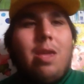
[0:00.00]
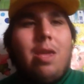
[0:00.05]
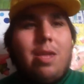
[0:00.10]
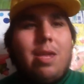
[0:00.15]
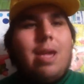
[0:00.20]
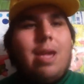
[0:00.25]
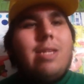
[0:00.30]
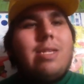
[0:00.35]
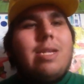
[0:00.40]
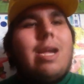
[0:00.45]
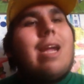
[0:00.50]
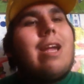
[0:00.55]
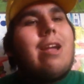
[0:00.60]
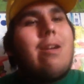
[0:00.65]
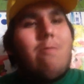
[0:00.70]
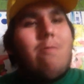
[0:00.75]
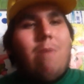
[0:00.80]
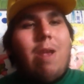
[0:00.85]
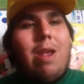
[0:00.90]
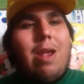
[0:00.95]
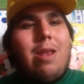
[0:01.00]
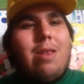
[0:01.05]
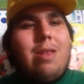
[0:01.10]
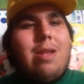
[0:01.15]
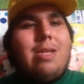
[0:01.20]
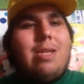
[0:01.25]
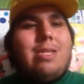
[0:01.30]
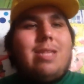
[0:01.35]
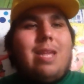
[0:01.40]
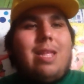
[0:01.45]
Yes, I could
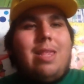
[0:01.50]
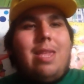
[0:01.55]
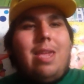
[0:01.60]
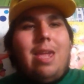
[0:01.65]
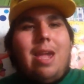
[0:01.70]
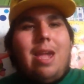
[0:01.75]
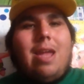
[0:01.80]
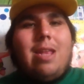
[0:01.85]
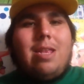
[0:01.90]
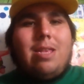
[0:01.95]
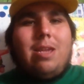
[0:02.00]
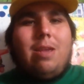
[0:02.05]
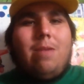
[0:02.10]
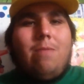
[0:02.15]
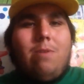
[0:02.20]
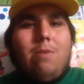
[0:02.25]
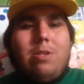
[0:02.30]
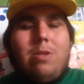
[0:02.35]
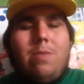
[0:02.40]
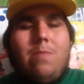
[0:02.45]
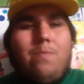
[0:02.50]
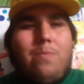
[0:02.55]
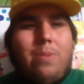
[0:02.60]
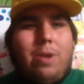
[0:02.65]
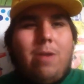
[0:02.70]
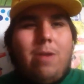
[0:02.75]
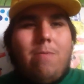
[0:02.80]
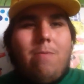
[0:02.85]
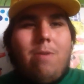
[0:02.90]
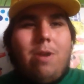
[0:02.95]
recognize that the ending was a
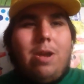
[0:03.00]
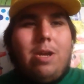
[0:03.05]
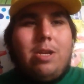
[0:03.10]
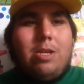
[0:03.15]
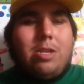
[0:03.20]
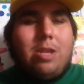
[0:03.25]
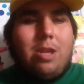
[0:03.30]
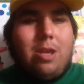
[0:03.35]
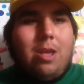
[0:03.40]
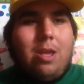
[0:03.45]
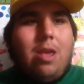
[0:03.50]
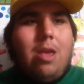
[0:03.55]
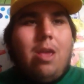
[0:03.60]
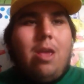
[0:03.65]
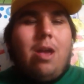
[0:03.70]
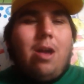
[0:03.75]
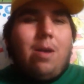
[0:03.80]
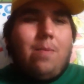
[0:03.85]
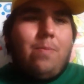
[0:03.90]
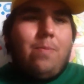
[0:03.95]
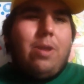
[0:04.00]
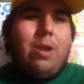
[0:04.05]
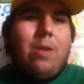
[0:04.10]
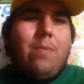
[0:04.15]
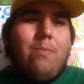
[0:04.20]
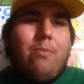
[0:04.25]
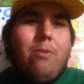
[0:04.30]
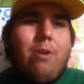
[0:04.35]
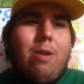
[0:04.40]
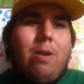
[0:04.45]
bit rushed, a bit
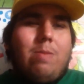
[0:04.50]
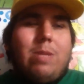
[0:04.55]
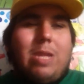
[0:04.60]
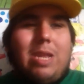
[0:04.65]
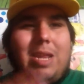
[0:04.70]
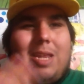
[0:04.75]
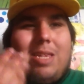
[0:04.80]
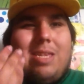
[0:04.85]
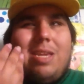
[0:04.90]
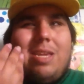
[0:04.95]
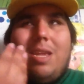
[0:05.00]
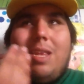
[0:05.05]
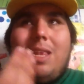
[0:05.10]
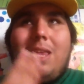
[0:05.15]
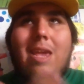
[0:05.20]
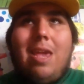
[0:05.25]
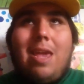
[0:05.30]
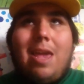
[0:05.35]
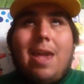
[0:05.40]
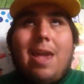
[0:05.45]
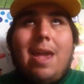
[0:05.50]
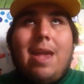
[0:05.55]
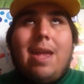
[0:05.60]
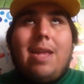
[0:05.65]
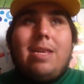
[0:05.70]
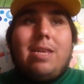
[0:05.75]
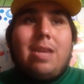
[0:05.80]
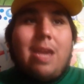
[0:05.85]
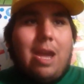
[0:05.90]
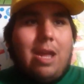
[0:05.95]
abrupt, and it did
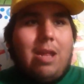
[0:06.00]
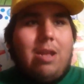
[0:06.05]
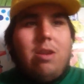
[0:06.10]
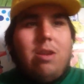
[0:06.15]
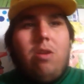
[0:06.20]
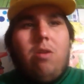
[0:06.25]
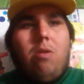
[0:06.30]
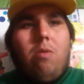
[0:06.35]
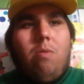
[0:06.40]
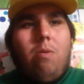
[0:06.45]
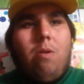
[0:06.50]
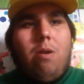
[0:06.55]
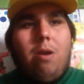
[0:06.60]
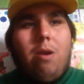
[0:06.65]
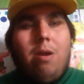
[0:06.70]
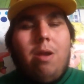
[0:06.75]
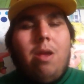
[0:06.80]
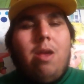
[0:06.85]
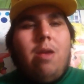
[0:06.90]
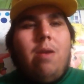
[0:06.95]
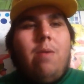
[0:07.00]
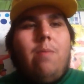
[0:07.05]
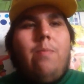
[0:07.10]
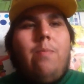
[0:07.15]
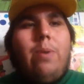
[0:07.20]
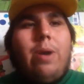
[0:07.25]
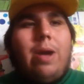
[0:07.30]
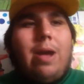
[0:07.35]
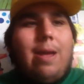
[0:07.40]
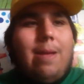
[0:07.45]
end out of nowhere,
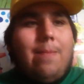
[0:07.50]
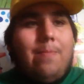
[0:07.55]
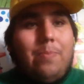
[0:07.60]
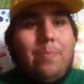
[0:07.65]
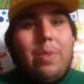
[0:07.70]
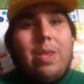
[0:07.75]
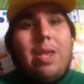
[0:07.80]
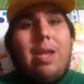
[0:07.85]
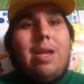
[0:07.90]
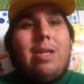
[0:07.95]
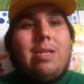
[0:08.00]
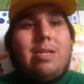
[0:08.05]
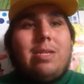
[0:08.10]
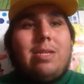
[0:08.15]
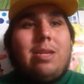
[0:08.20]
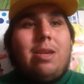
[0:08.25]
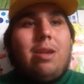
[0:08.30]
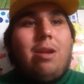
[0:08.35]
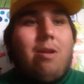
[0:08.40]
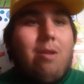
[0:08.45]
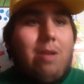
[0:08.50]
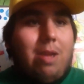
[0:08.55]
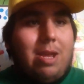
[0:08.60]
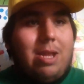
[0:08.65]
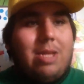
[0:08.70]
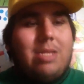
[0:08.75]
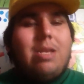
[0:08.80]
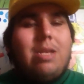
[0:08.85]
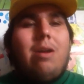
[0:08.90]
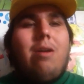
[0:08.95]
but still,
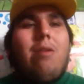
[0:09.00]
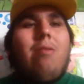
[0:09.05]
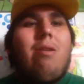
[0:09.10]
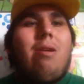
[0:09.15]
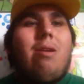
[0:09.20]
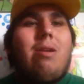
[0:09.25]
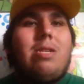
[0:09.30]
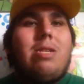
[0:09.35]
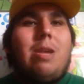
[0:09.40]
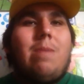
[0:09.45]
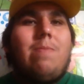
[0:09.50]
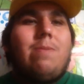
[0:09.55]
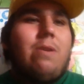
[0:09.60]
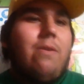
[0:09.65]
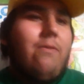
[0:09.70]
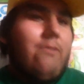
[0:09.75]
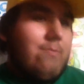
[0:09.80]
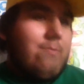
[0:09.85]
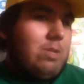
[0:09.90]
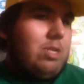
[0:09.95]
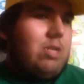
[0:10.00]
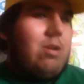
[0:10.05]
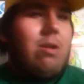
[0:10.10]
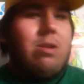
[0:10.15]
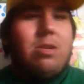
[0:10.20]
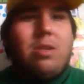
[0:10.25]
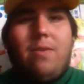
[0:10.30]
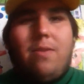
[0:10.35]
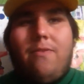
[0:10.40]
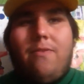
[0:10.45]
it is a hilarious episode from start to